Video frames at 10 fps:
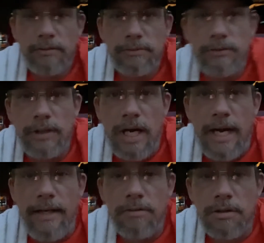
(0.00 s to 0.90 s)
All
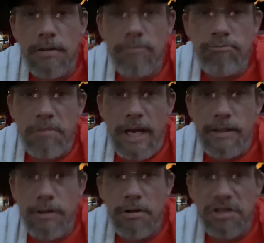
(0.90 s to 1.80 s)
right, so
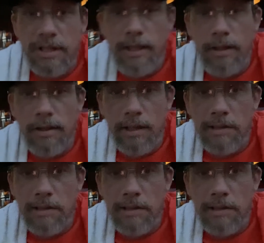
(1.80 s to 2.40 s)
as you can see, it is